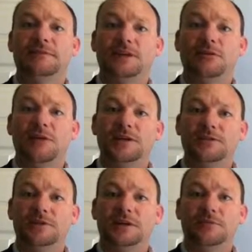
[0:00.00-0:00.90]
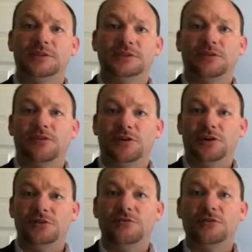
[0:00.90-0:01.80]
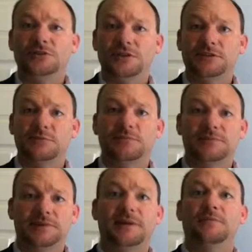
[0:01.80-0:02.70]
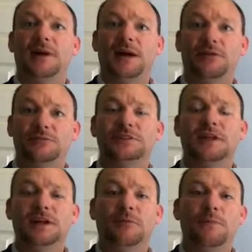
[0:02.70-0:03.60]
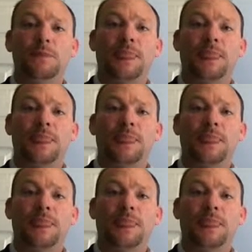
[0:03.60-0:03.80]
waiting on him, which is hard to do for a sales, get them back on time.